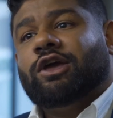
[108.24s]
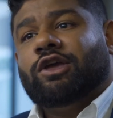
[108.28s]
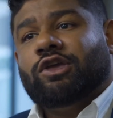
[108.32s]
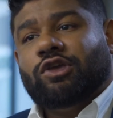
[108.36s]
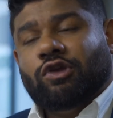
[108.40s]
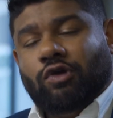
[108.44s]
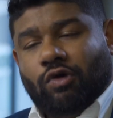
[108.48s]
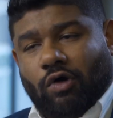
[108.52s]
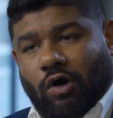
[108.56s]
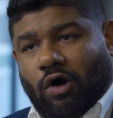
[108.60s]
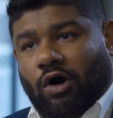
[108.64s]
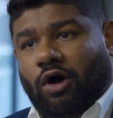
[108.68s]

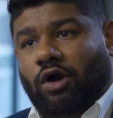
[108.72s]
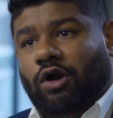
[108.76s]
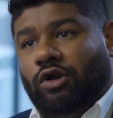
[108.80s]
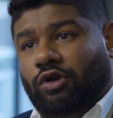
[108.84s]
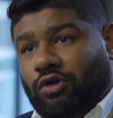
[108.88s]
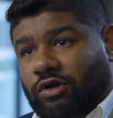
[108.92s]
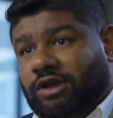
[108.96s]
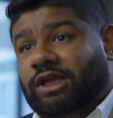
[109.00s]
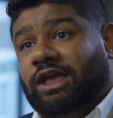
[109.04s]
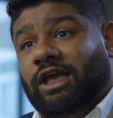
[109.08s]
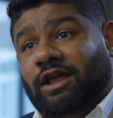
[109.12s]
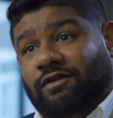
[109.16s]
you are
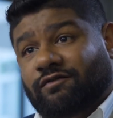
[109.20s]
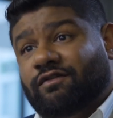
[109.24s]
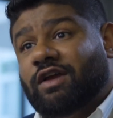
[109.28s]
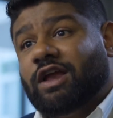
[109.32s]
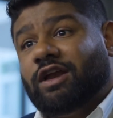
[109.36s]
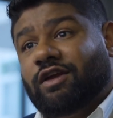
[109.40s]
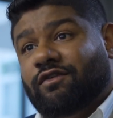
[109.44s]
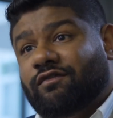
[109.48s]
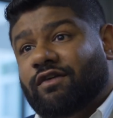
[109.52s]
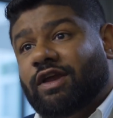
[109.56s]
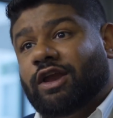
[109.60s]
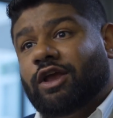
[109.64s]
looking at
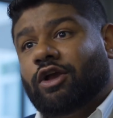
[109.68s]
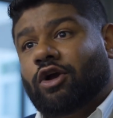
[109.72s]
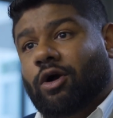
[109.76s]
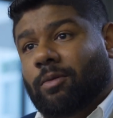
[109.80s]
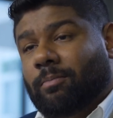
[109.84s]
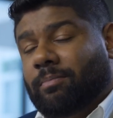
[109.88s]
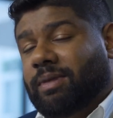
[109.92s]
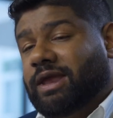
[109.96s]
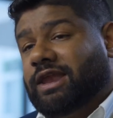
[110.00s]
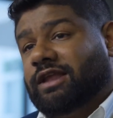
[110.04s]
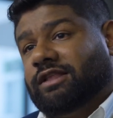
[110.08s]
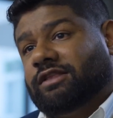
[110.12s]
very, very
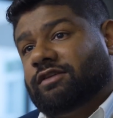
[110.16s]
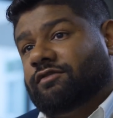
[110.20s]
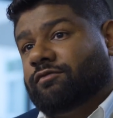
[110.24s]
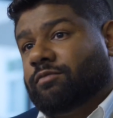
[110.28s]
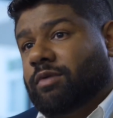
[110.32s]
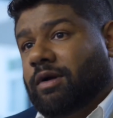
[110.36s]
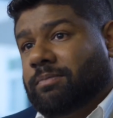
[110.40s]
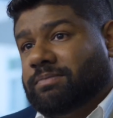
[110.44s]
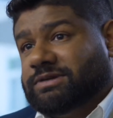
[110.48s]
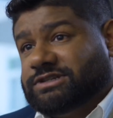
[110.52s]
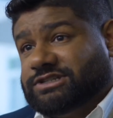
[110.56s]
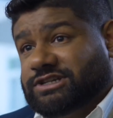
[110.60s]
competitive
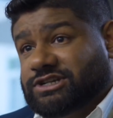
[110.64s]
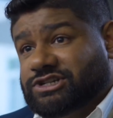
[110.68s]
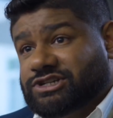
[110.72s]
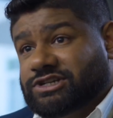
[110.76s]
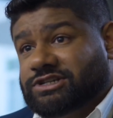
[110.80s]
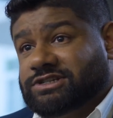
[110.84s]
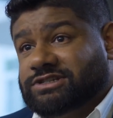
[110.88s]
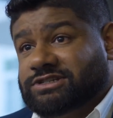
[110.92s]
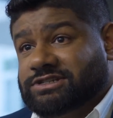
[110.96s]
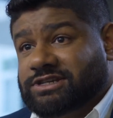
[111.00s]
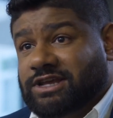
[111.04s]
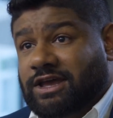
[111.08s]

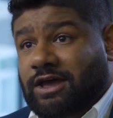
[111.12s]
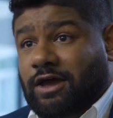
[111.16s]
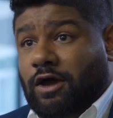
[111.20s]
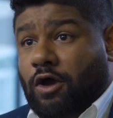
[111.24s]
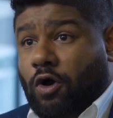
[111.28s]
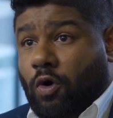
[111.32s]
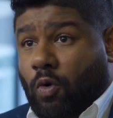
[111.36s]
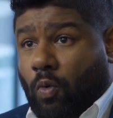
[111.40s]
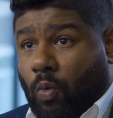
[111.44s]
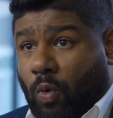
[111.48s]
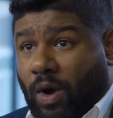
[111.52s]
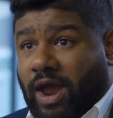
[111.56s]
propositions
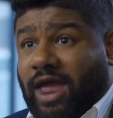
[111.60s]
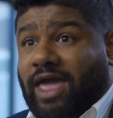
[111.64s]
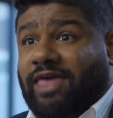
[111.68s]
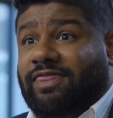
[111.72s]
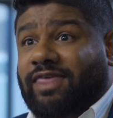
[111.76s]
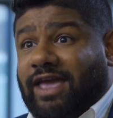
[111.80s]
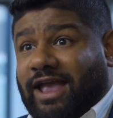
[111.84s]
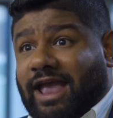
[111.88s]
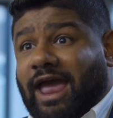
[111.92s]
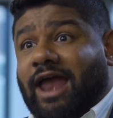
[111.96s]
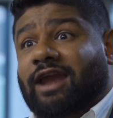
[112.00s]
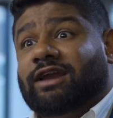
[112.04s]
where
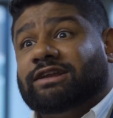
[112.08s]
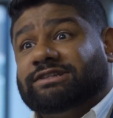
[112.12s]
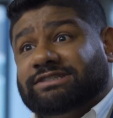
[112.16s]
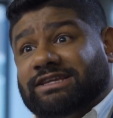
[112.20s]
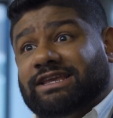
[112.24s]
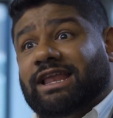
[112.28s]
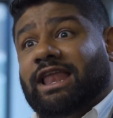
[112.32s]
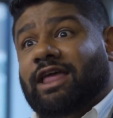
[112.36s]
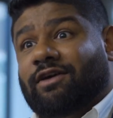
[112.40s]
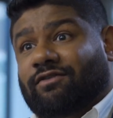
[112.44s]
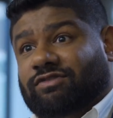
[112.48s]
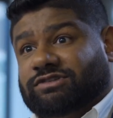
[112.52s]
the
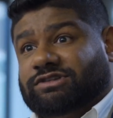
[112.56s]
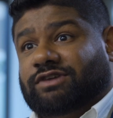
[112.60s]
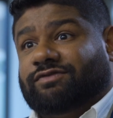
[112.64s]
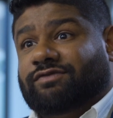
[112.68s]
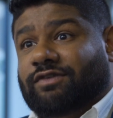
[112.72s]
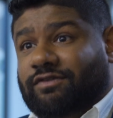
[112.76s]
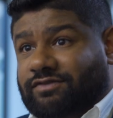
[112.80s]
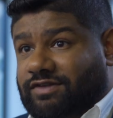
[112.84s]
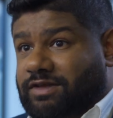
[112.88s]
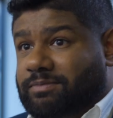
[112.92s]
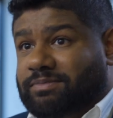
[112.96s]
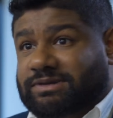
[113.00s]
guarantee levels are
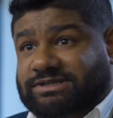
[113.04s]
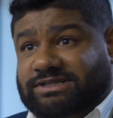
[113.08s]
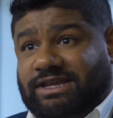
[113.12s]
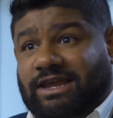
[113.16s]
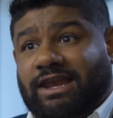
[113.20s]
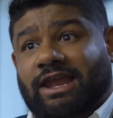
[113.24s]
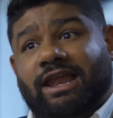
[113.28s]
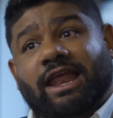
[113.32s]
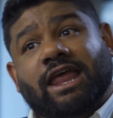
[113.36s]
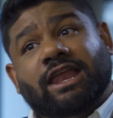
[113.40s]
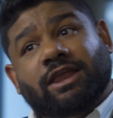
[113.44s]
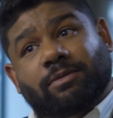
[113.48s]
50%
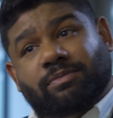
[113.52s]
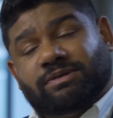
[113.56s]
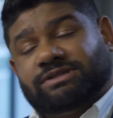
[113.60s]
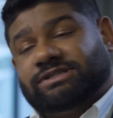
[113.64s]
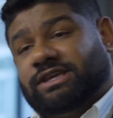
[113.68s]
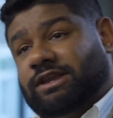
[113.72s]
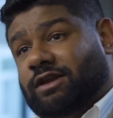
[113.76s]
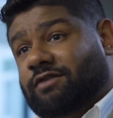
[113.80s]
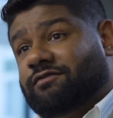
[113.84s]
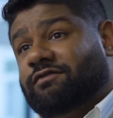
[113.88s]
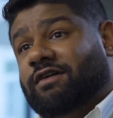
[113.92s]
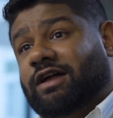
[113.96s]
and
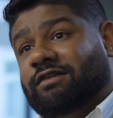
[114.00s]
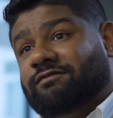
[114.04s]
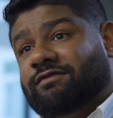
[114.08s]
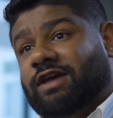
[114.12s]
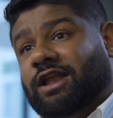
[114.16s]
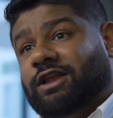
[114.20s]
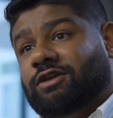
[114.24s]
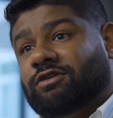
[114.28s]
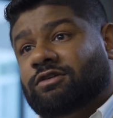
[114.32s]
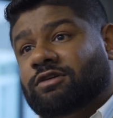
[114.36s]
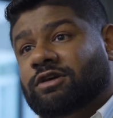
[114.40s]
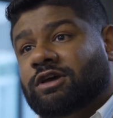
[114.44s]
80% of fund
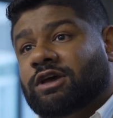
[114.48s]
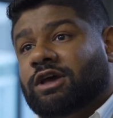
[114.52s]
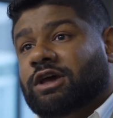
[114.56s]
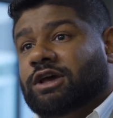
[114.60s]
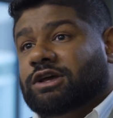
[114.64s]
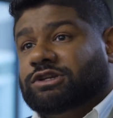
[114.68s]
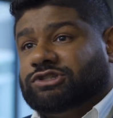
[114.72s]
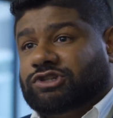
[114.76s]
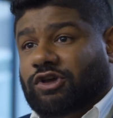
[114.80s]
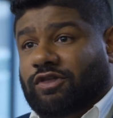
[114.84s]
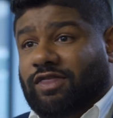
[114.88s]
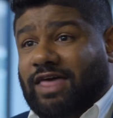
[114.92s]
value.
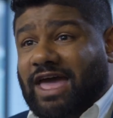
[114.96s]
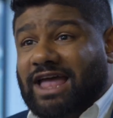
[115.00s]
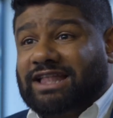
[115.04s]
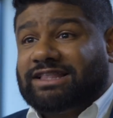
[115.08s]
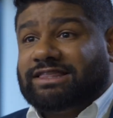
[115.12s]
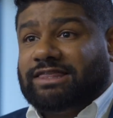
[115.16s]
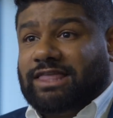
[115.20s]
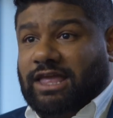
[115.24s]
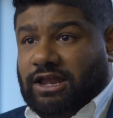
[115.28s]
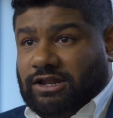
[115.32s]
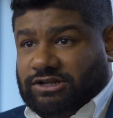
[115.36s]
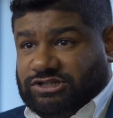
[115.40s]
So
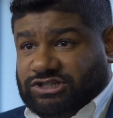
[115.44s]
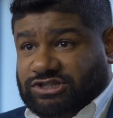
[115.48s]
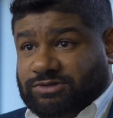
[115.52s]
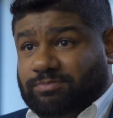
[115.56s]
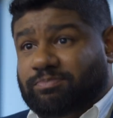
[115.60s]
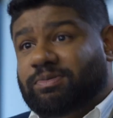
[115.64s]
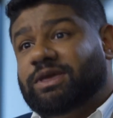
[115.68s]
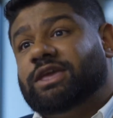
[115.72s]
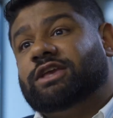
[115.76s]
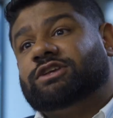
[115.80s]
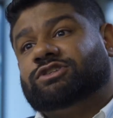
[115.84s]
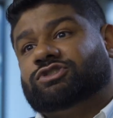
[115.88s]
that then
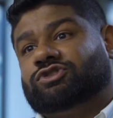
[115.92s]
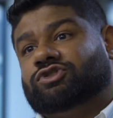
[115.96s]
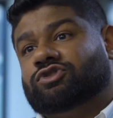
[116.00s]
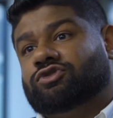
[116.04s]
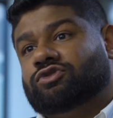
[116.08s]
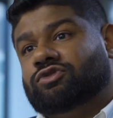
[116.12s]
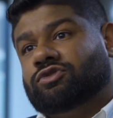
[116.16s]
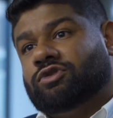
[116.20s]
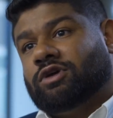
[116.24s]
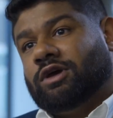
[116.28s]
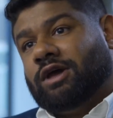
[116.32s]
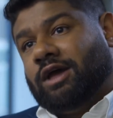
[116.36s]
speaks
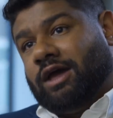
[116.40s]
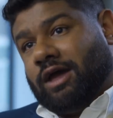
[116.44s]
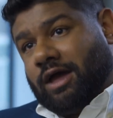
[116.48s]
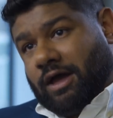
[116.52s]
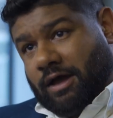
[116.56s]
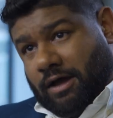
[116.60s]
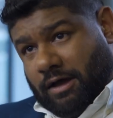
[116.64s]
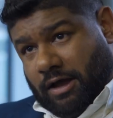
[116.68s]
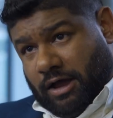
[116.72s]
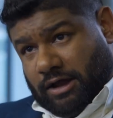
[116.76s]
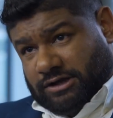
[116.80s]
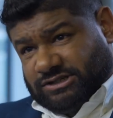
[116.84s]
to
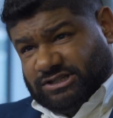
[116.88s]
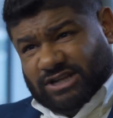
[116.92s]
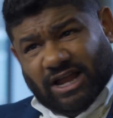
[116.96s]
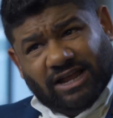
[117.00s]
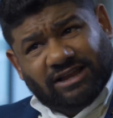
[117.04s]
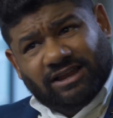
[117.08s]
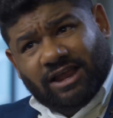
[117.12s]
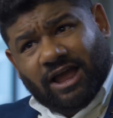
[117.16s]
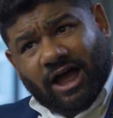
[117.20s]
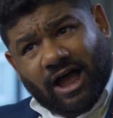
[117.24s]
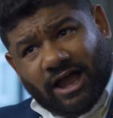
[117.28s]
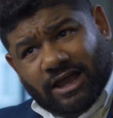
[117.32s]
a
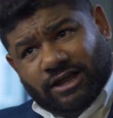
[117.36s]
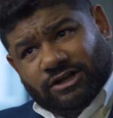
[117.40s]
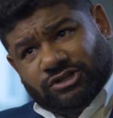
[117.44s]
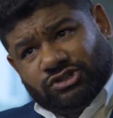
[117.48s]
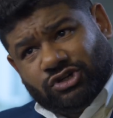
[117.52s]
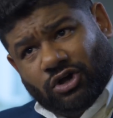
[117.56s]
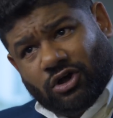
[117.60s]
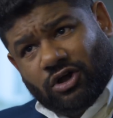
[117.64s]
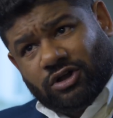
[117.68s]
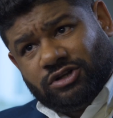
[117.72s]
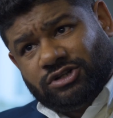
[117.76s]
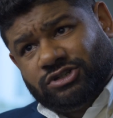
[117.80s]
slightly higher
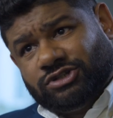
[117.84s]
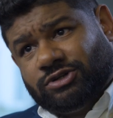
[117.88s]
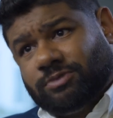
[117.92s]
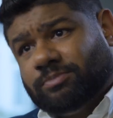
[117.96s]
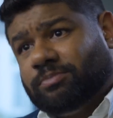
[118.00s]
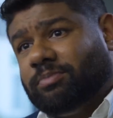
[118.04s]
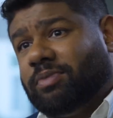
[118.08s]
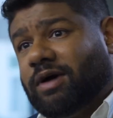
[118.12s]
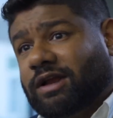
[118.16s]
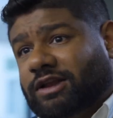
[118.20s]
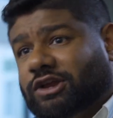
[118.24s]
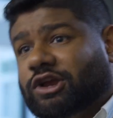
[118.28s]
charge,
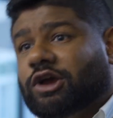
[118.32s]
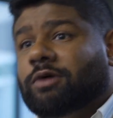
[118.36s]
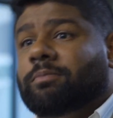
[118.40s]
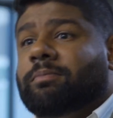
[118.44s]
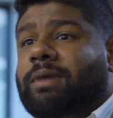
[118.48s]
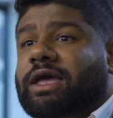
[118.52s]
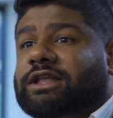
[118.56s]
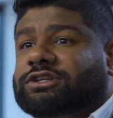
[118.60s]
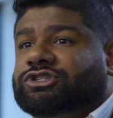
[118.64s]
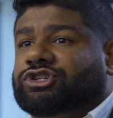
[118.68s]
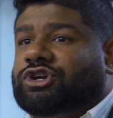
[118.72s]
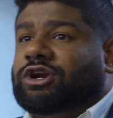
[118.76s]
but
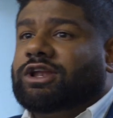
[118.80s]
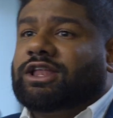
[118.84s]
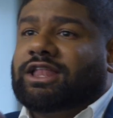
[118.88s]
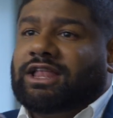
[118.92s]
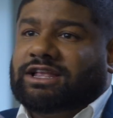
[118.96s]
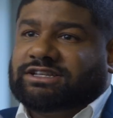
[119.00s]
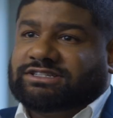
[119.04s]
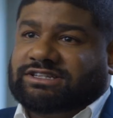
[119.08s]
commensurately a